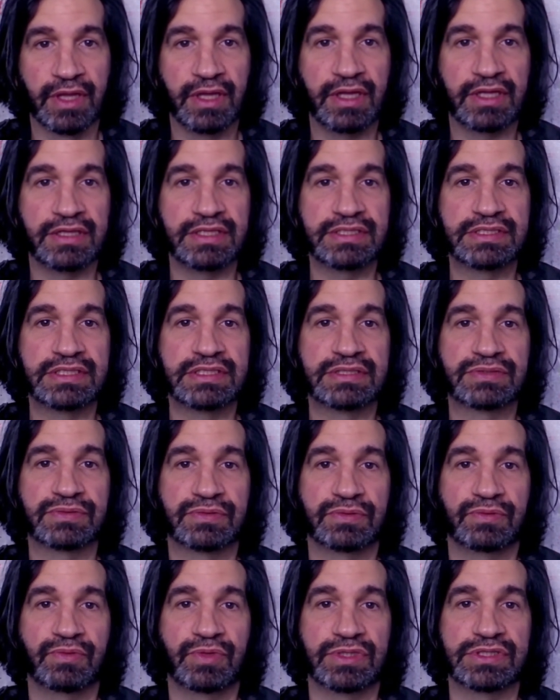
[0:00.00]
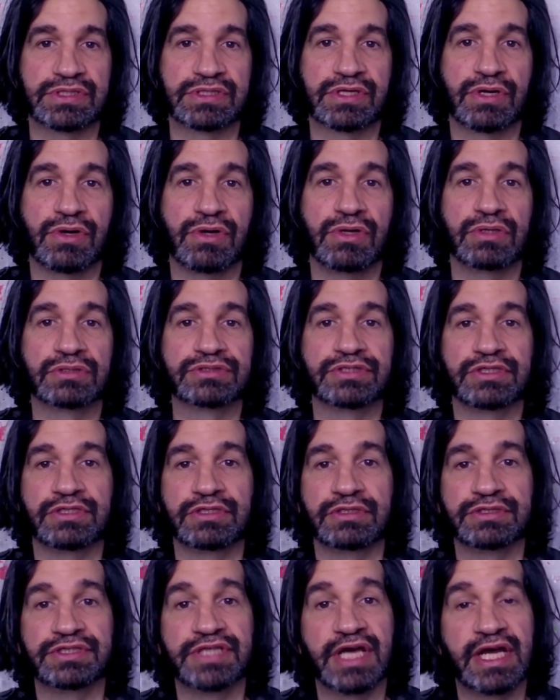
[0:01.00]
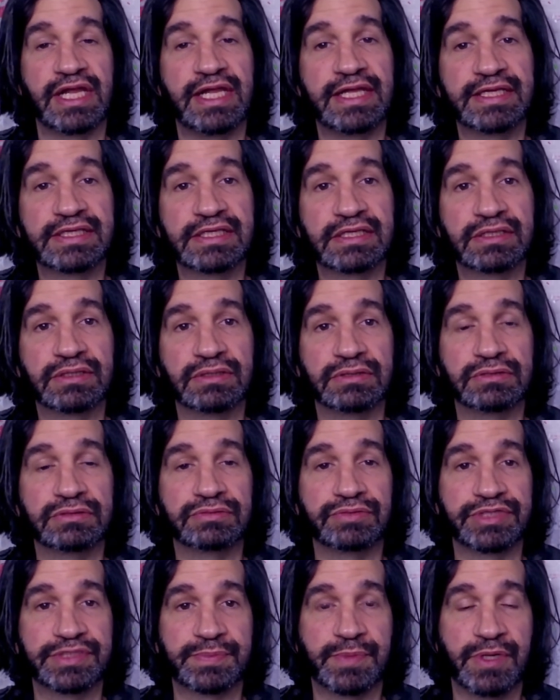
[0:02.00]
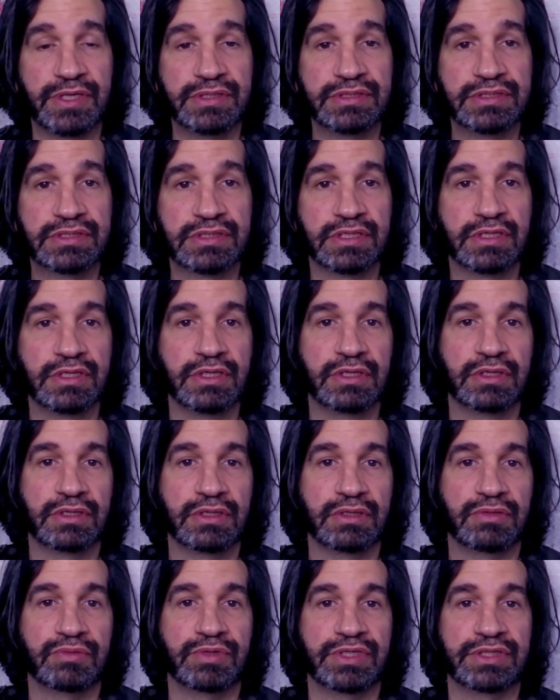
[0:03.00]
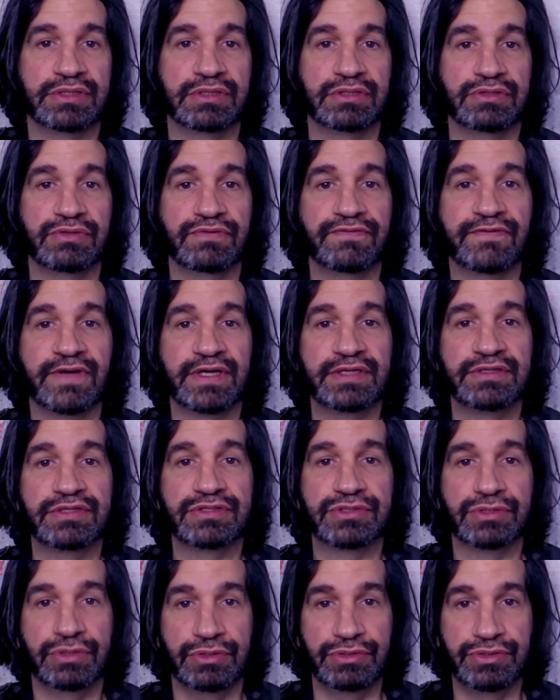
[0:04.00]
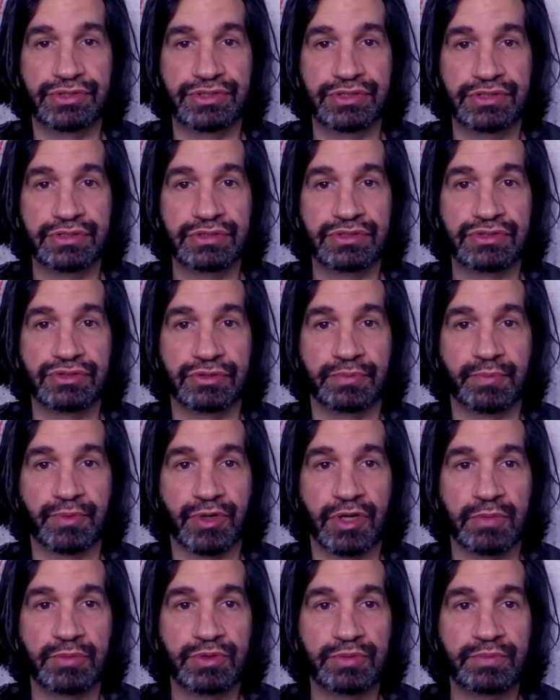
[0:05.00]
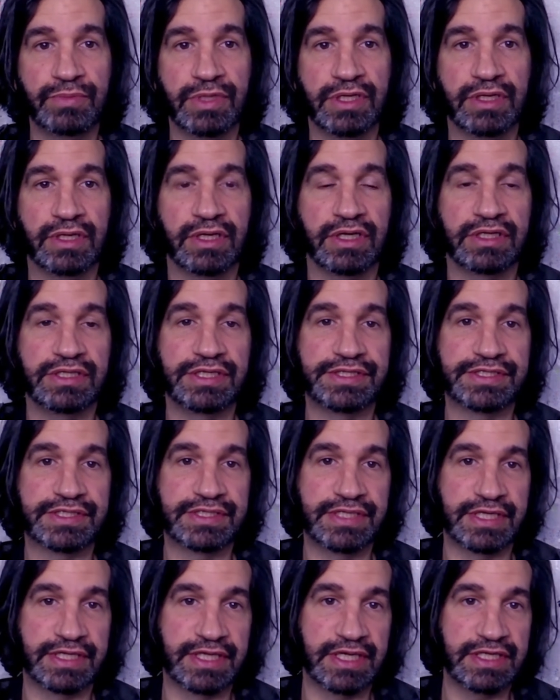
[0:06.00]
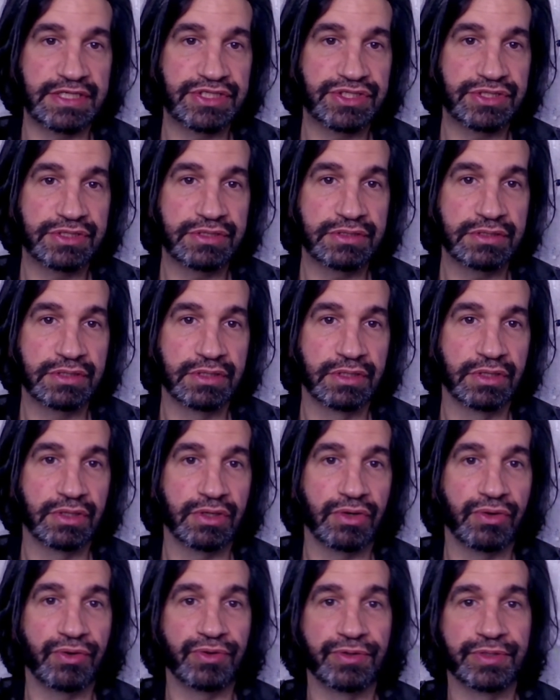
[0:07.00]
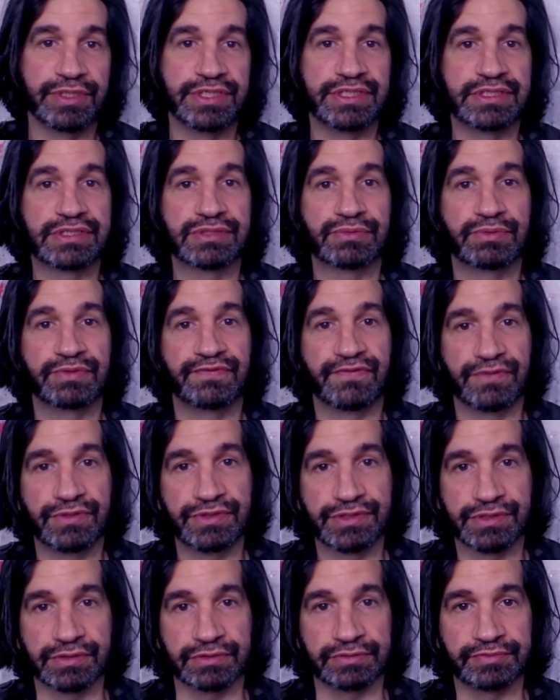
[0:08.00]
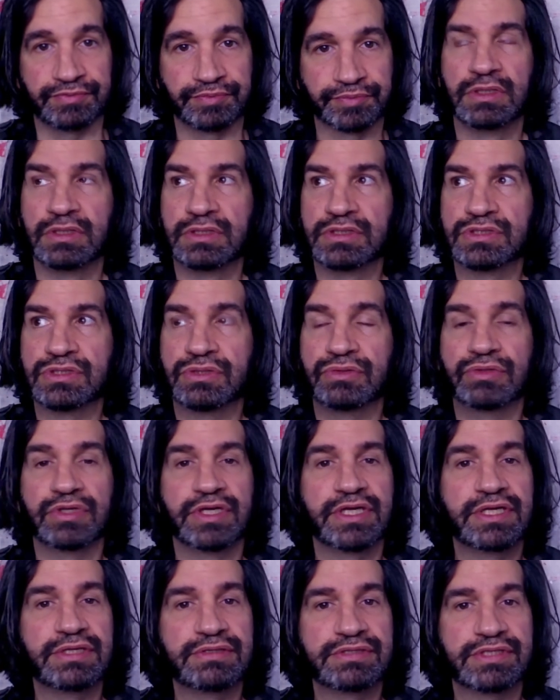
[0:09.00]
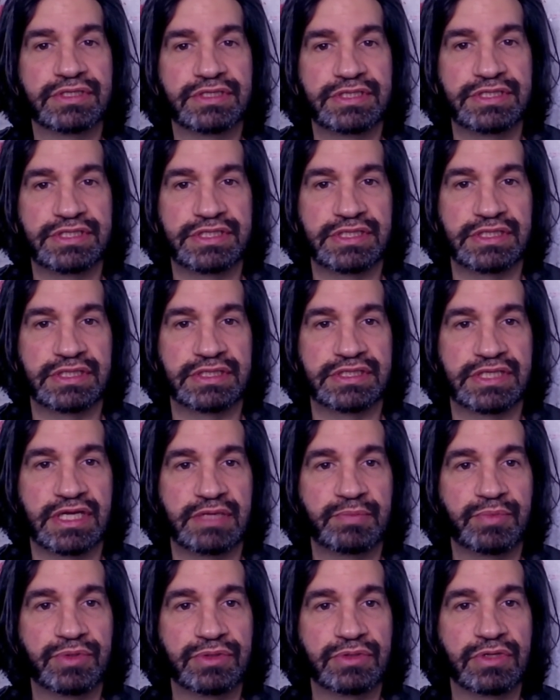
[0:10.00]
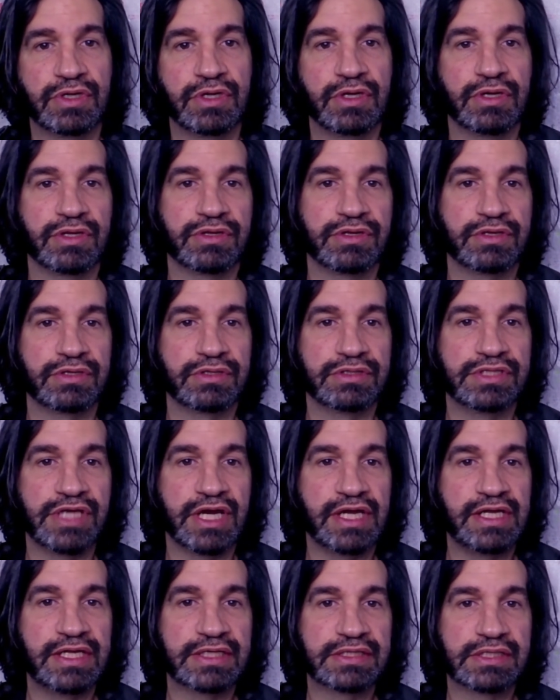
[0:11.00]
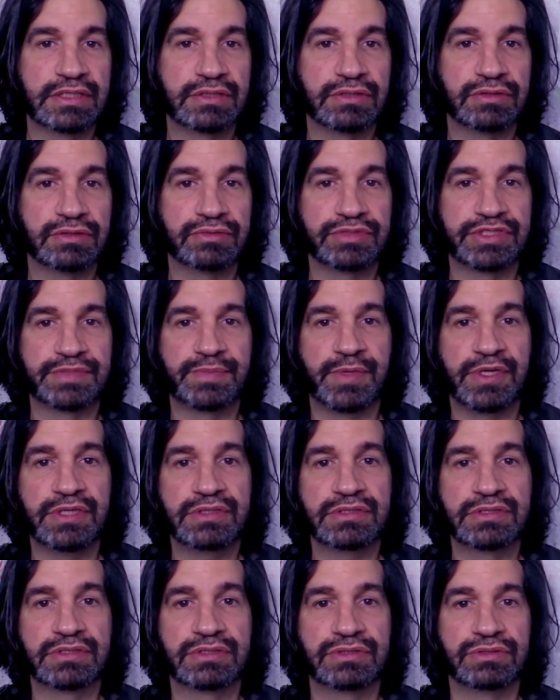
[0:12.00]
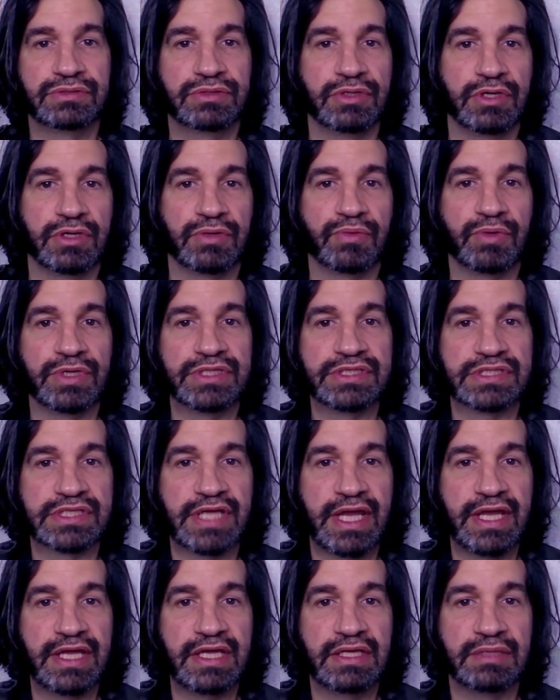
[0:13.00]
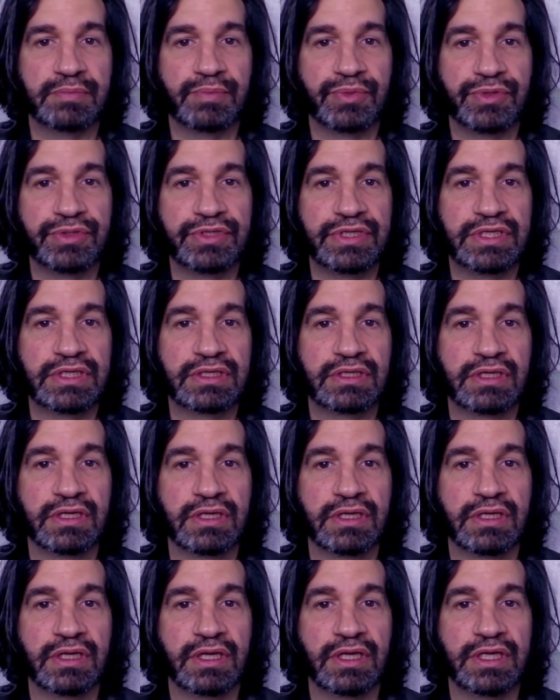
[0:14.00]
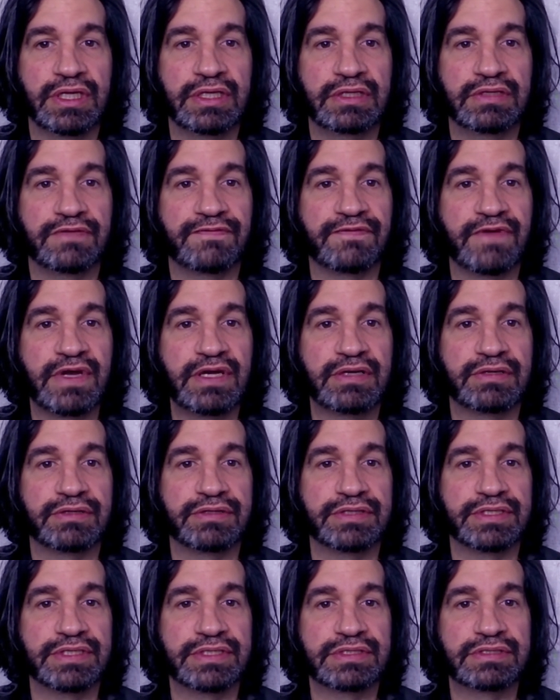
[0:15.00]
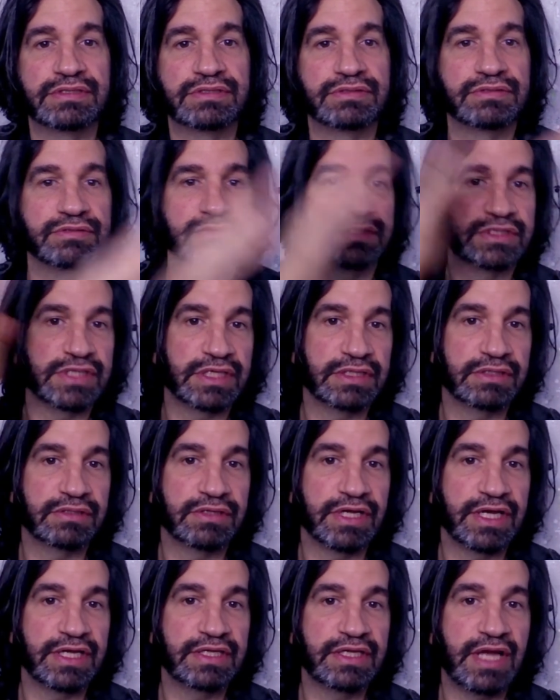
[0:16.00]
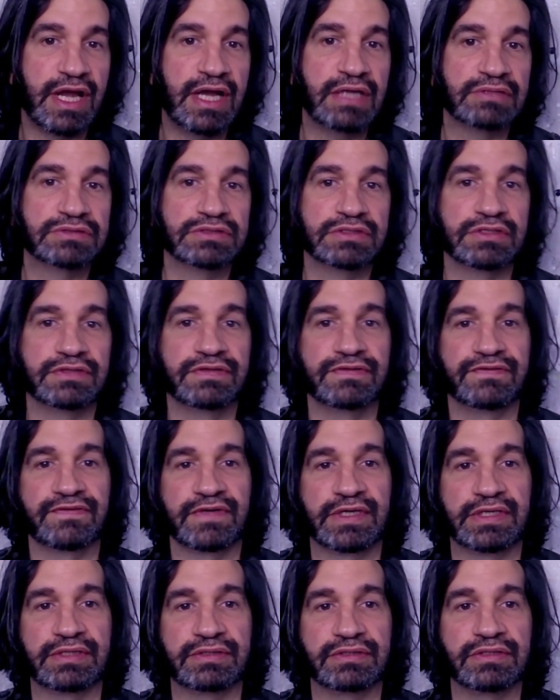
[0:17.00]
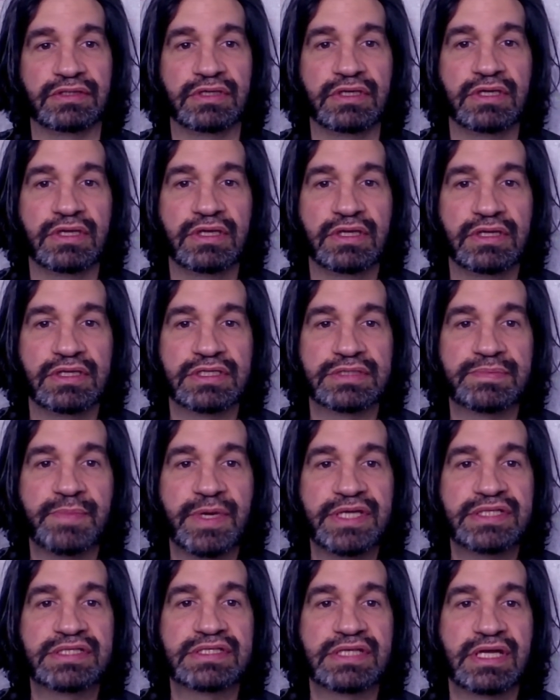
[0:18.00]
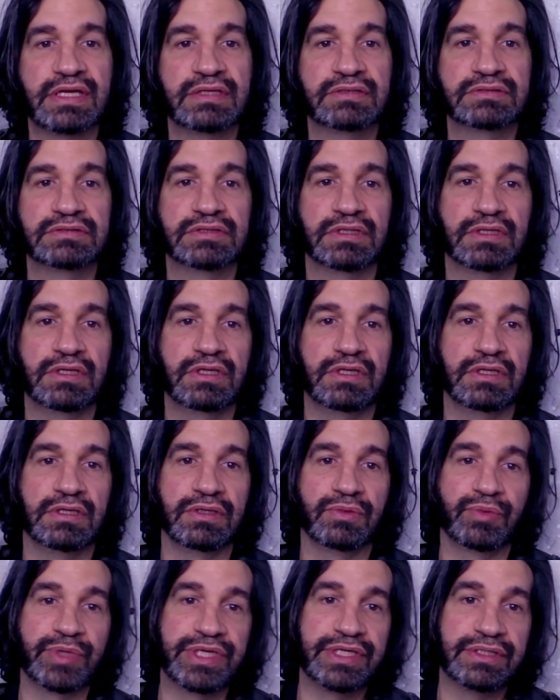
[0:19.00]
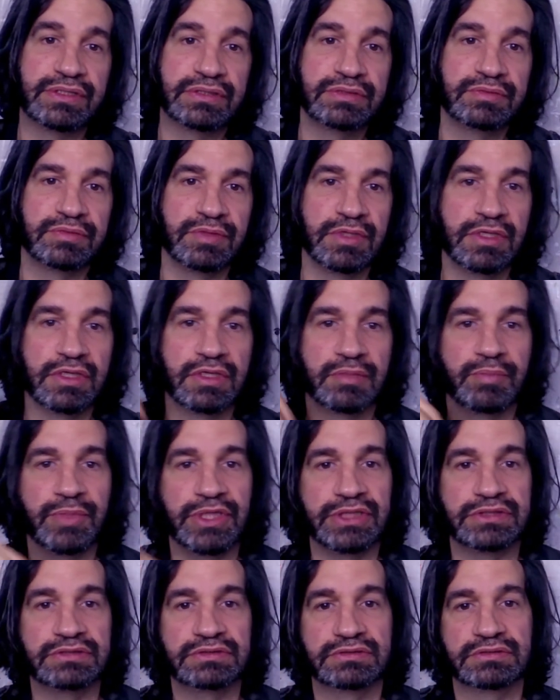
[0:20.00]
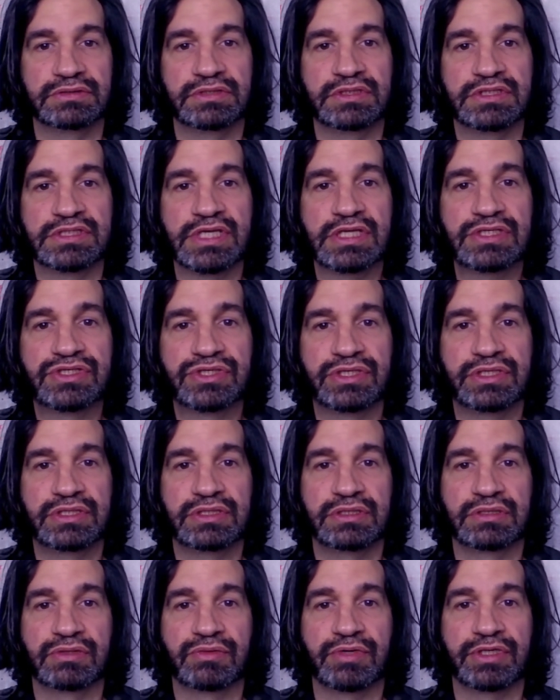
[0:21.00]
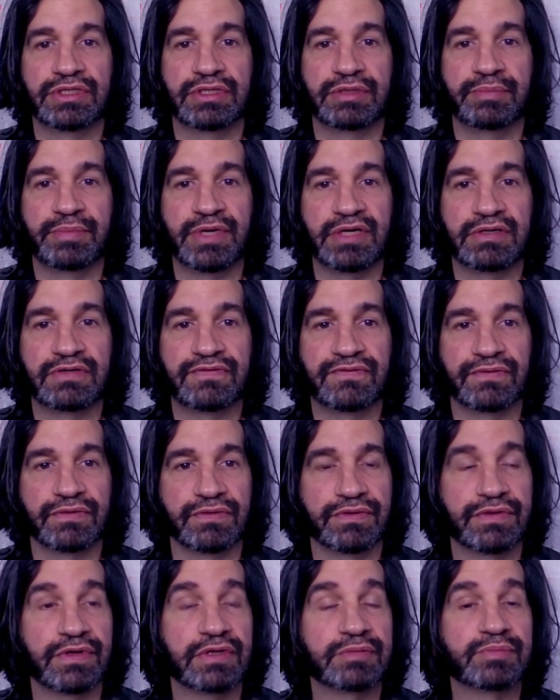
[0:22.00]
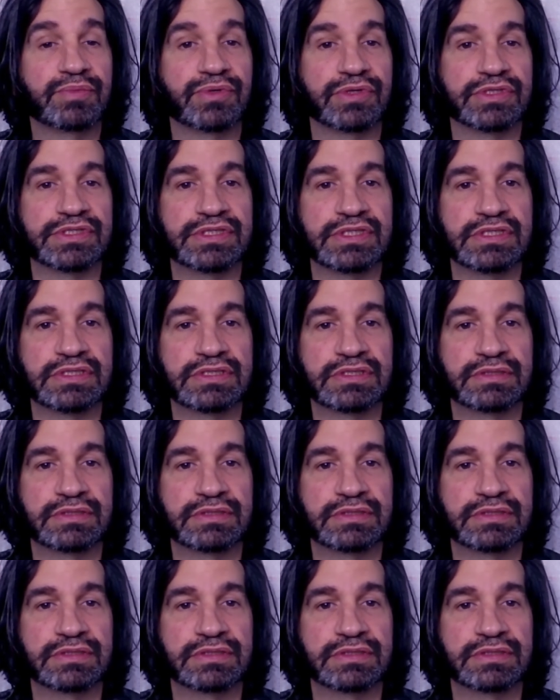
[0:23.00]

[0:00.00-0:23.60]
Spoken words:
And this is what's called a dialectical response, when you find a solution to a problem in its negation or its reversal. So here's an easy example. The dialectical response to one's hand burning in the fire is to take your hand out of the fire. This might sound weird, but it's actually quite a powerful thought process.